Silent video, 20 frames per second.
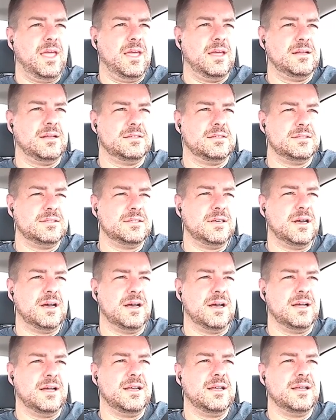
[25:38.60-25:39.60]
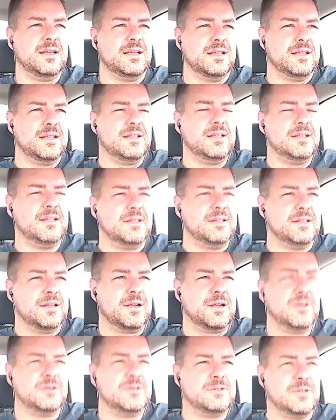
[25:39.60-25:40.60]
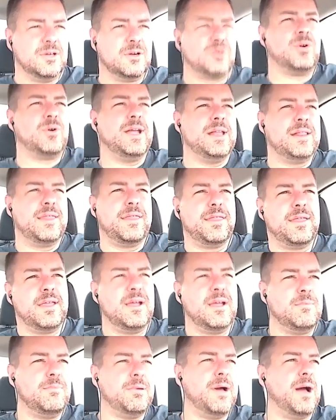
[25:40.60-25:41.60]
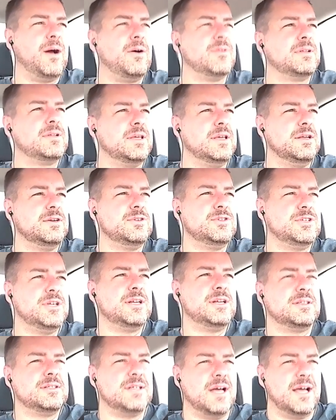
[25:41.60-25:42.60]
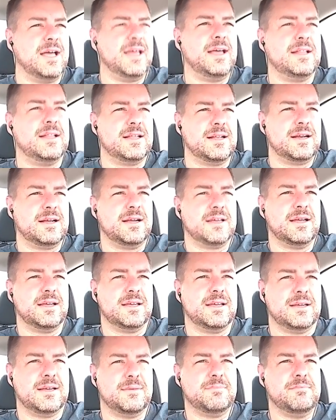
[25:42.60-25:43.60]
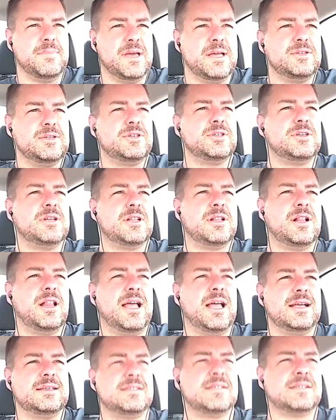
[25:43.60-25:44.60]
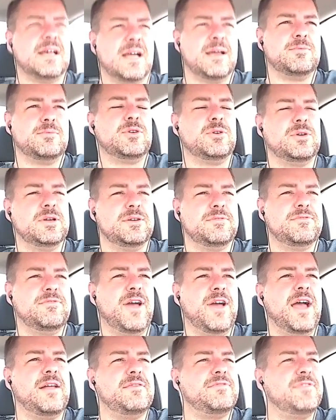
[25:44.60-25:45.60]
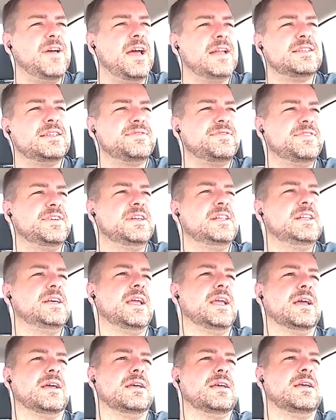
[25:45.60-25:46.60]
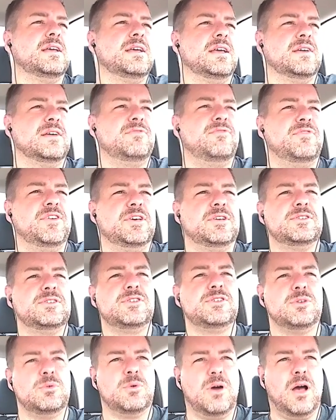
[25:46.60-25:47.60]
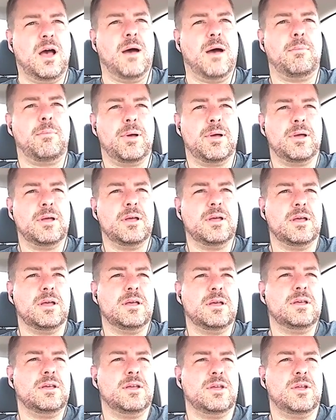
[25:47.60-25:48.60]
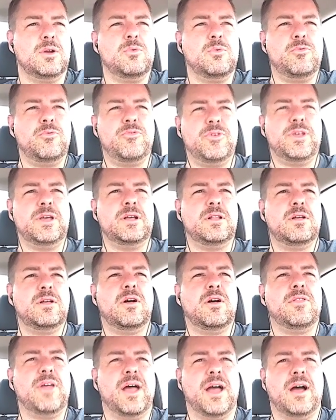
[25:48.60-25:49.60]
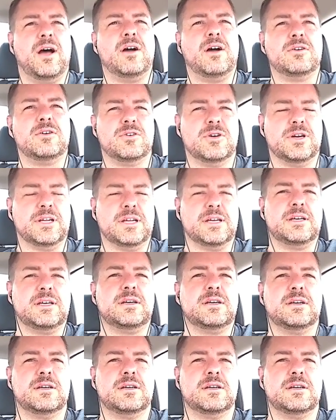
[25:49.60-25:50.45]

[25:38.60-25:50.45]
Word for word: And the great thing about ketogenic diet that I mentioned in the last time, you eat fat, fat is filling. It fills you up. You don't feel all that hungry